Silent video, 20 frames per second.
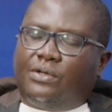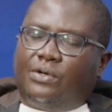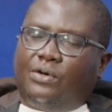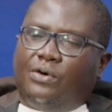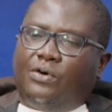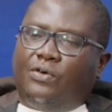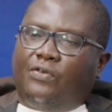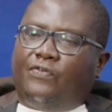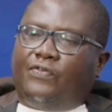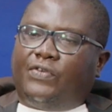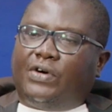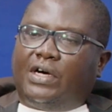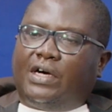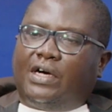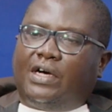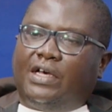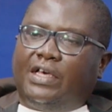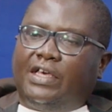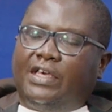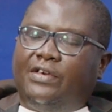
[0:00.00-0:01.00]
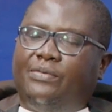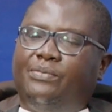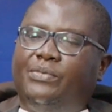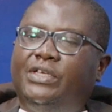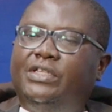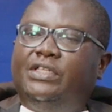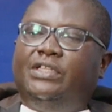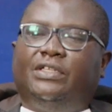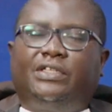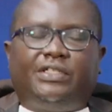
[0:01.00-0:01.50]
of a
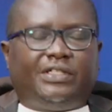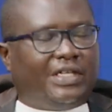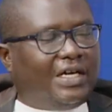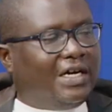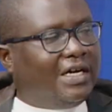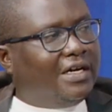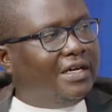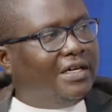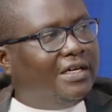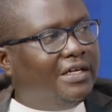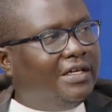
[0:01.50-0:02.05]
minister